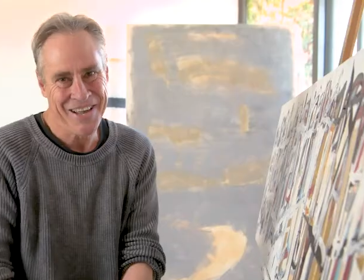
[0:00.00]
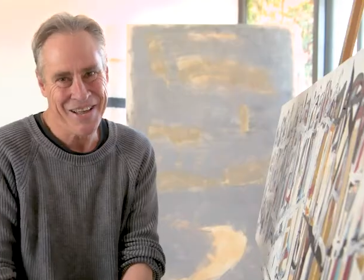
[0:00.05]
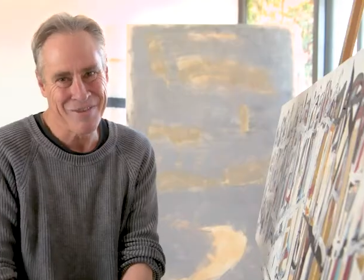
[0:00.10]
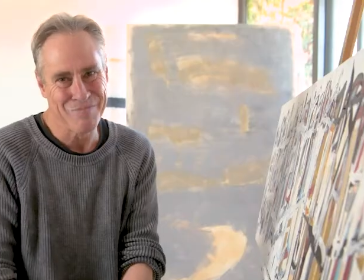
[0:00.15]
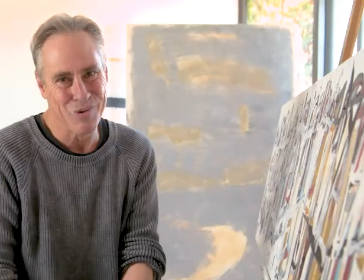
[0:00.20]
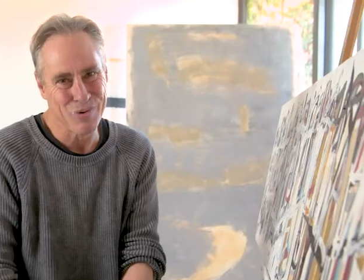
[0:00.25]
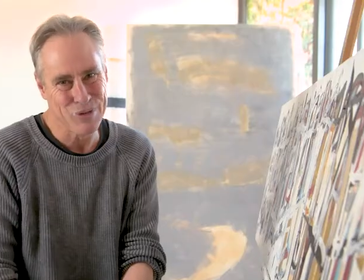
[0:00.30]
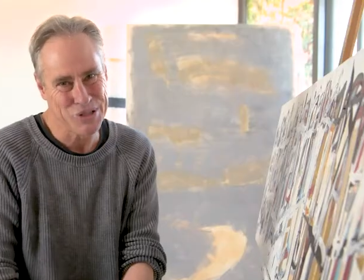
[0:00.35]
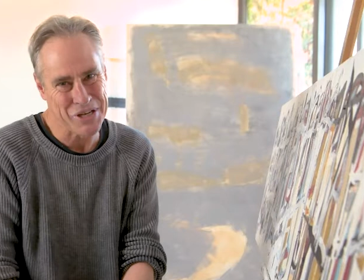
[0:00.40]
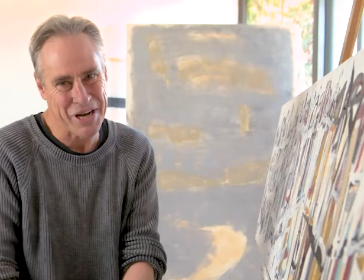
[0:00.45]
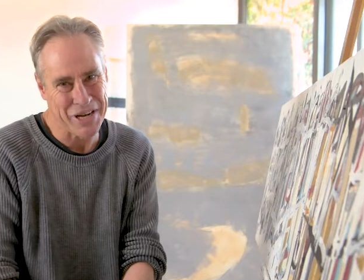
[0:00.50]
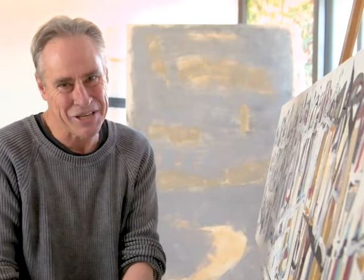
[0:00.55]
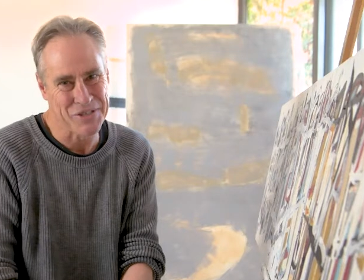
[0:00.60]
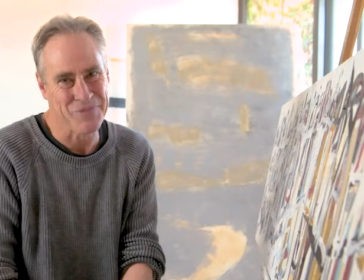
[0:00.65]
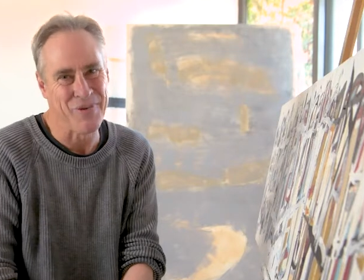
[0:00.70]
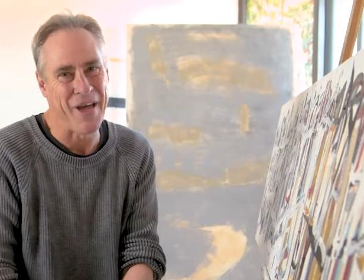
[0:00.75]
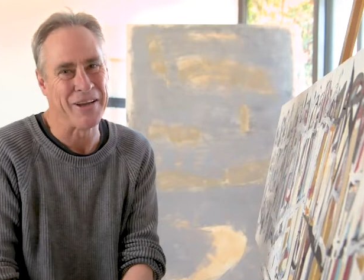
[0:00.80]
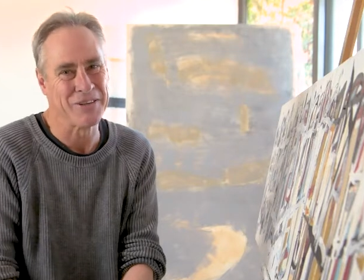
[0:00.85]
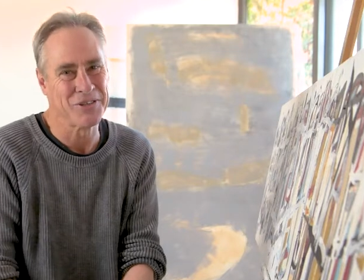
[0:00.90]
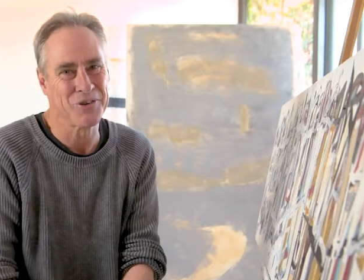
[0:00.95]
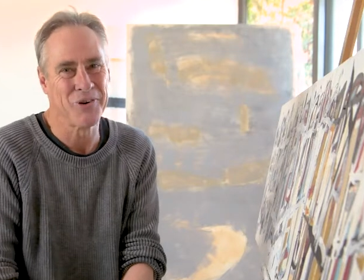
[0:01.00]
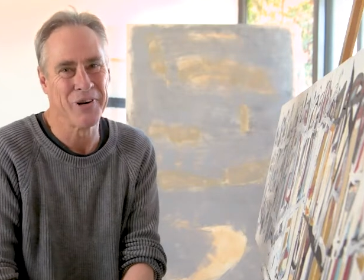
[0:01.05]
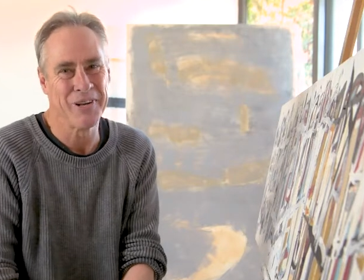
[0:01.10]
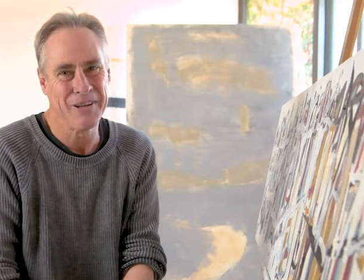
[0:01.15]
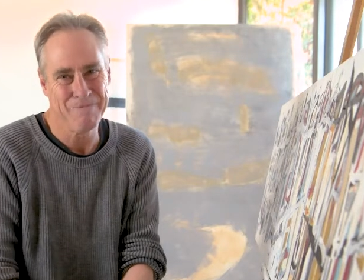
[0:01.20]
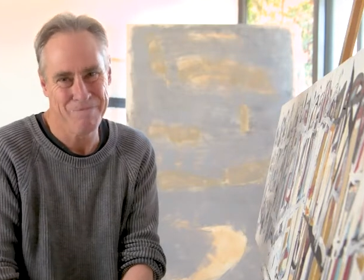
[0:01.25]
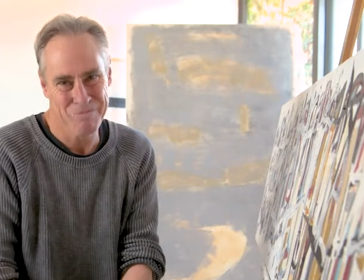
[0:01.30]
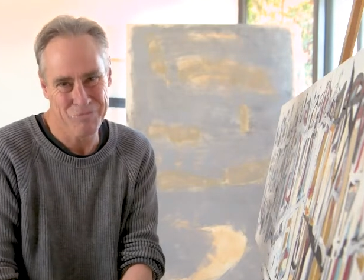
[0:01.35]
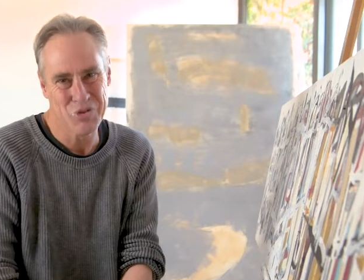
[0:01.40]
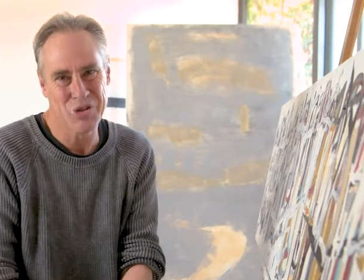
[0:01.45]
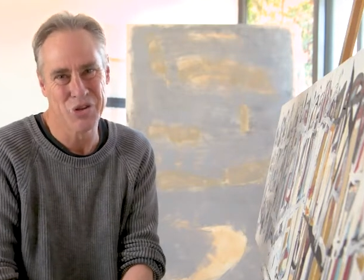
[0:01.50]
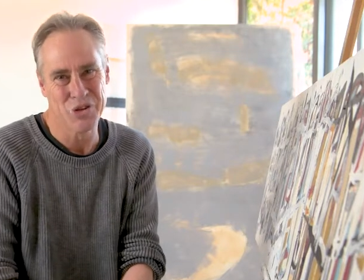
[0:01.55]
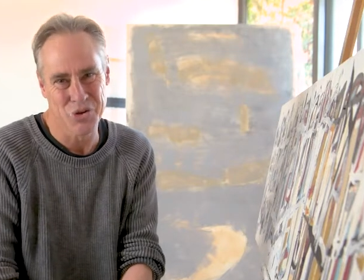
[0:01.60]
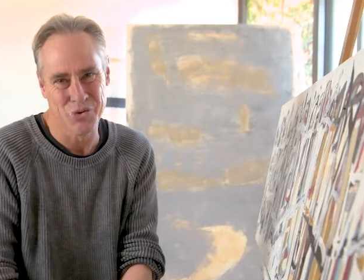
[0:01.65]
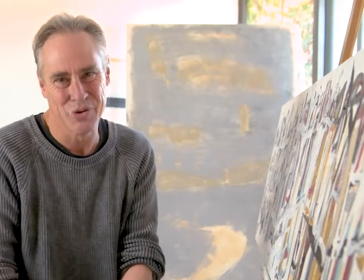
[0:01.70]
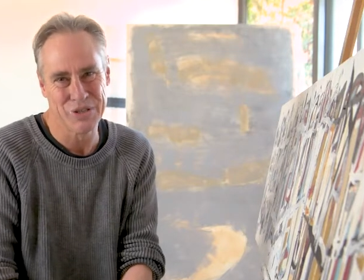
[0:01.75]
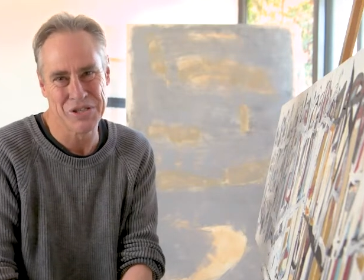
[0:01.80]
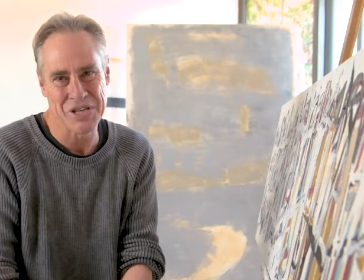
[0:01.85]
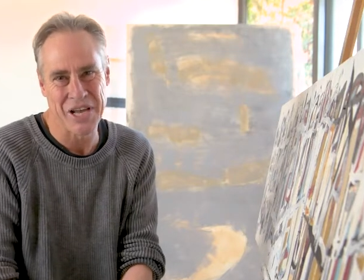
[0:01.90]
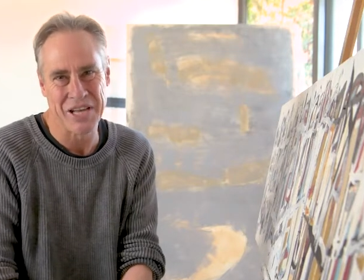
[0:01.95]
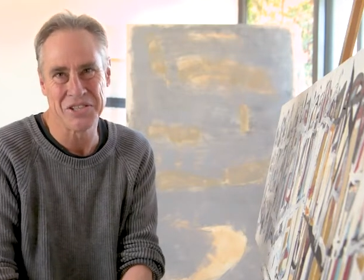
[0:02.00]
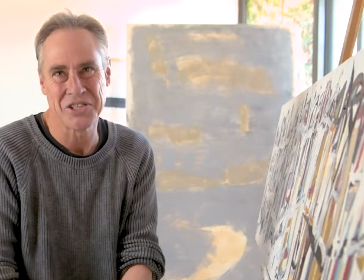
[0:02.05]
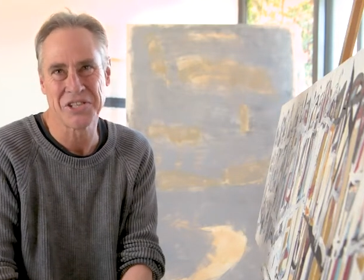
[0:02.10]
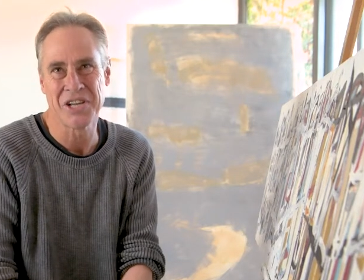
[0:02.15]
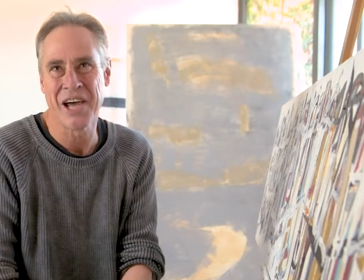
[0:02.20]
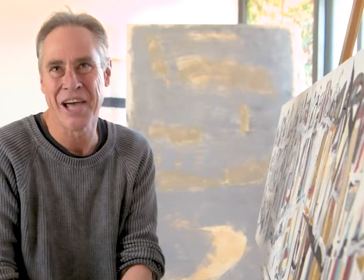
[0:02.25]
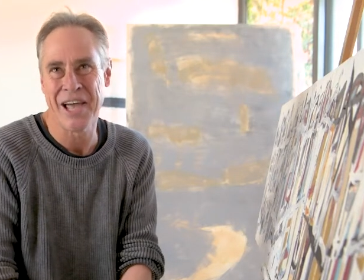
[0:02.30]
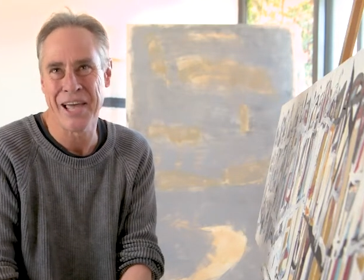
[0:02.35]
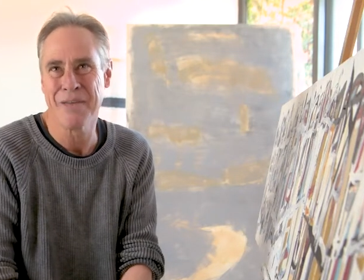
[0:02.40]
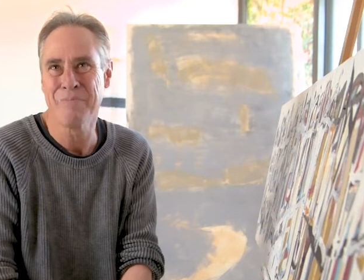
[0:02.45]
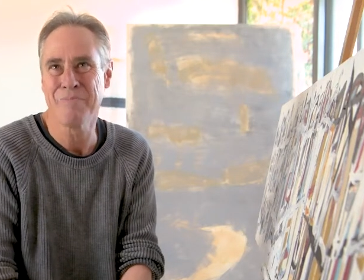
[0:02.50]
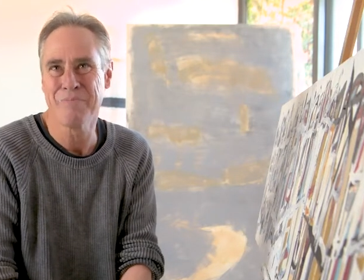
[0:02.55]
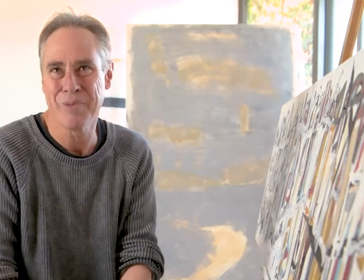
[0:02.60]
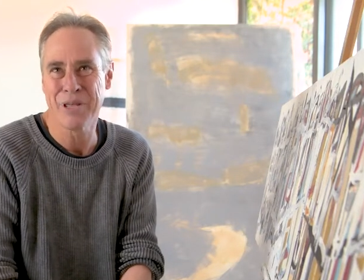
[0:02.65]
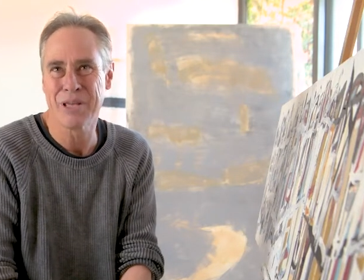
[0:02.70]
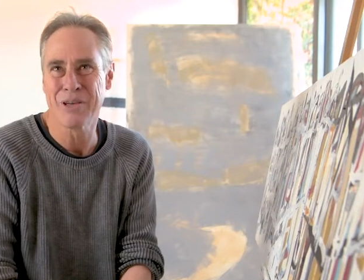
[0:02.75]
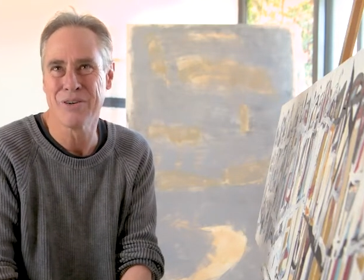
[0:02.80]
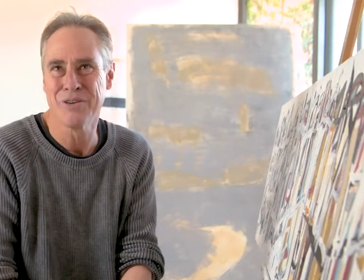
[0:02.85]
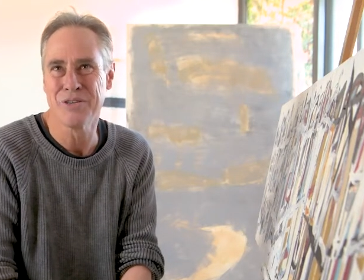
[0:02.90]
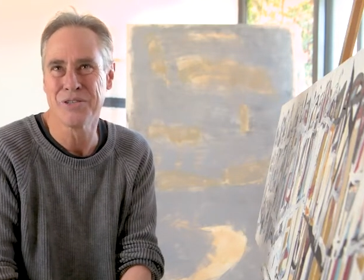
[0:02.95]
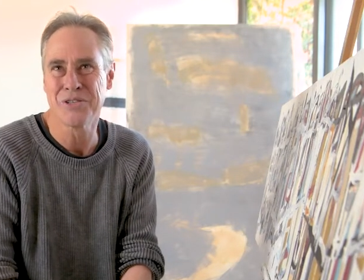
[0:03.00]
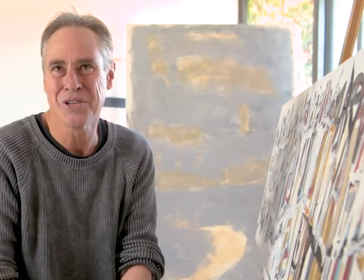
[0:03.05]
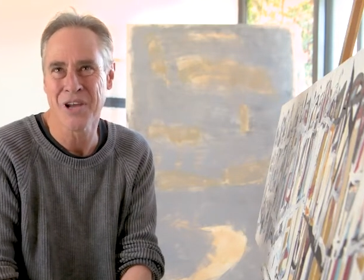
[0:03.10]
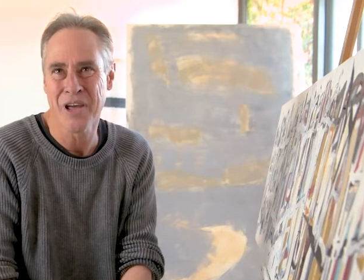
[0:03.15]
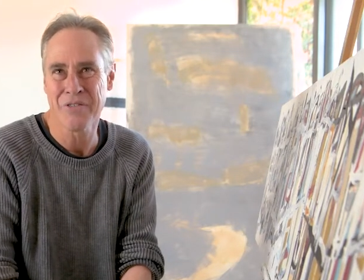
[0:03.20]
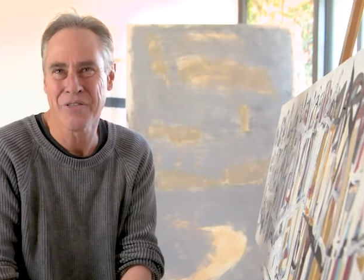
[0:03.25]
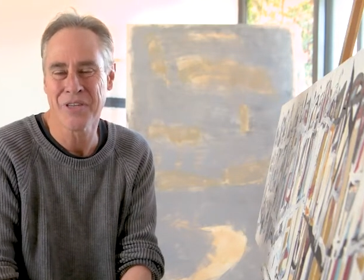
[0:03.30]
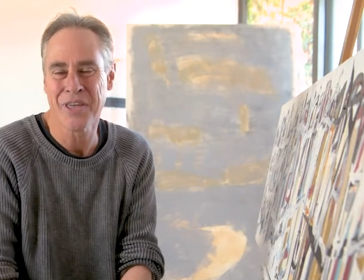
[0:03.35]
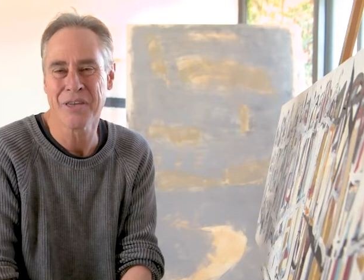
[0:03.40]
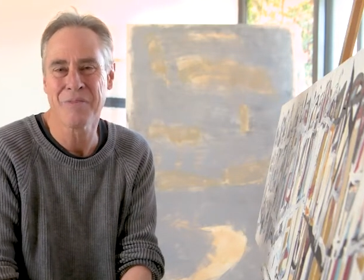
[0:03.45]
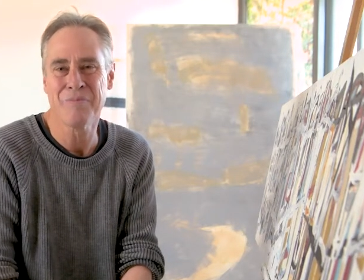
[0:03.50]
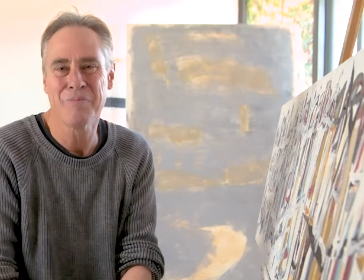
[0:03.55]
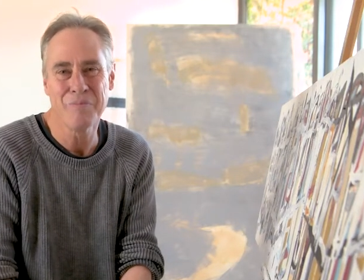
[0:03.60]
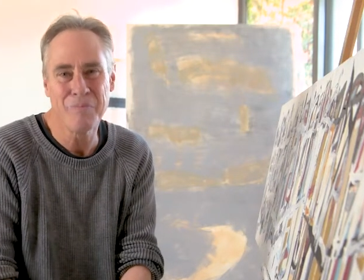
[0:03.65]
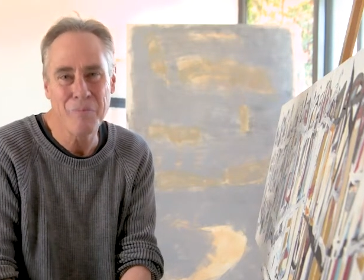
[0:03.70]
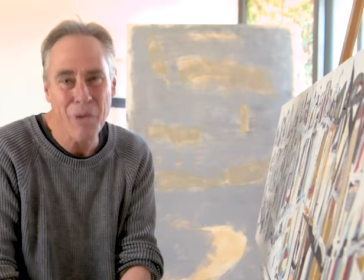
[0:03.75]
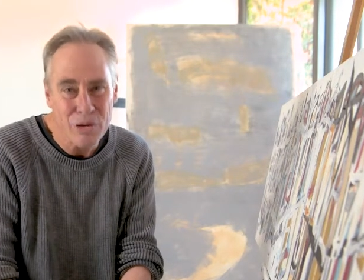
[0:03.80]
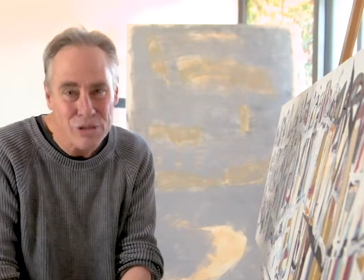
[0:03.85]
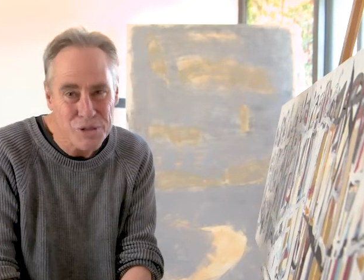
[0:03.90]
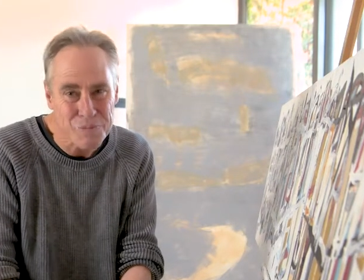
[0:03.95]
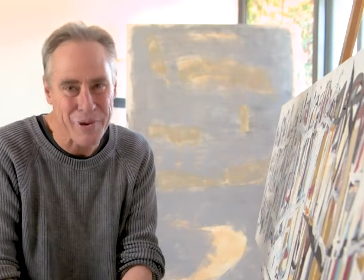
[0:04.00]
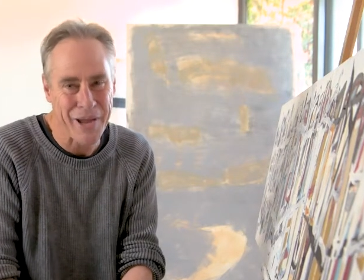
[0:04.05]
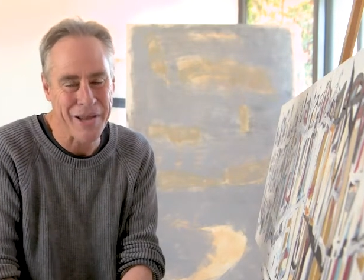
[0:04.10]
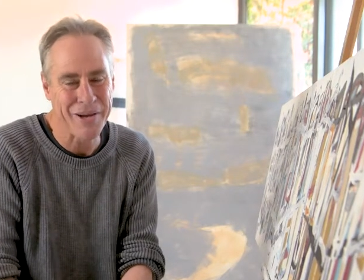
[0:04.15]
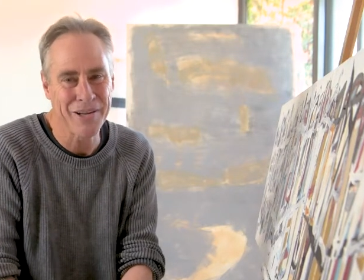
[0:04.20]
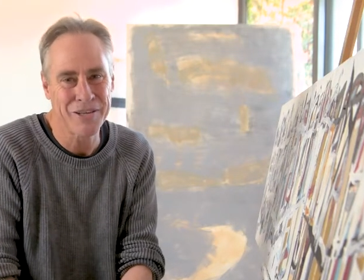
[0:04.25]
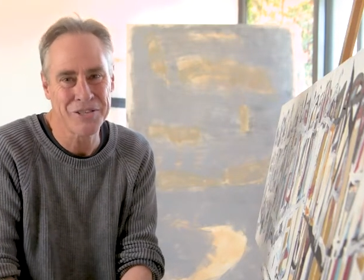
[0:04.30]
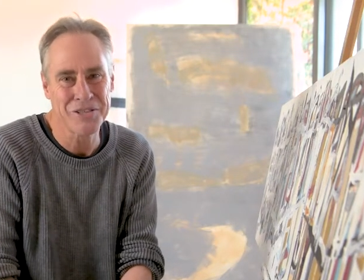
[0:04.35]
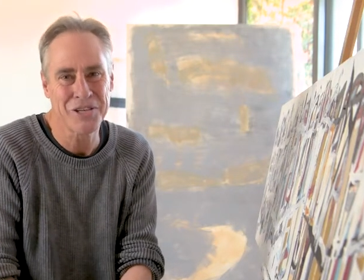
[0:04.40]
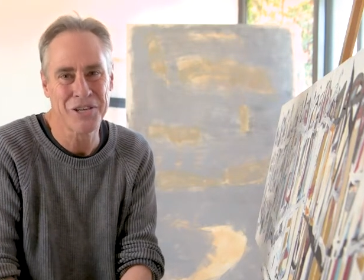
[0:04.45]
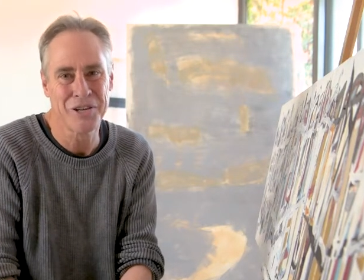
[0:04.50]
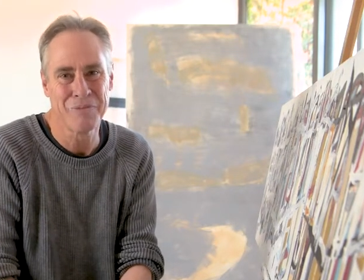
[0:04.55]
and more satisfactory to do as they say, because I think most paintings